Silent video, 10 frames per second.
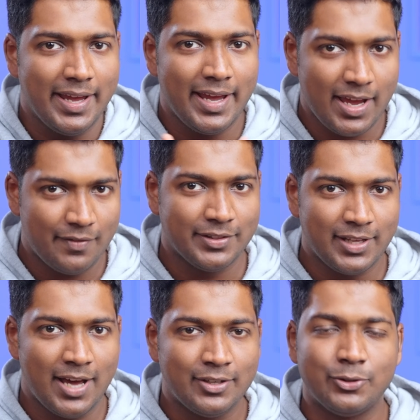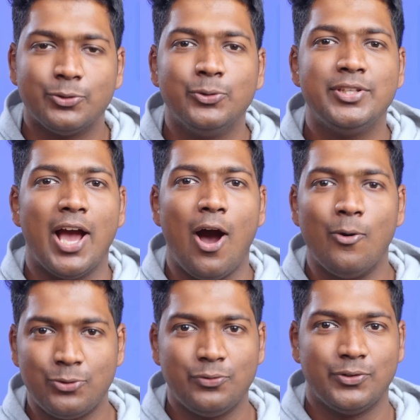A I avatar to do the
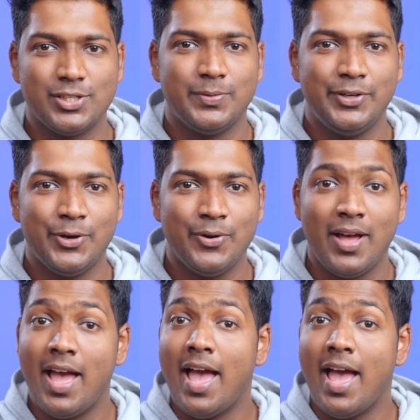outro for this video,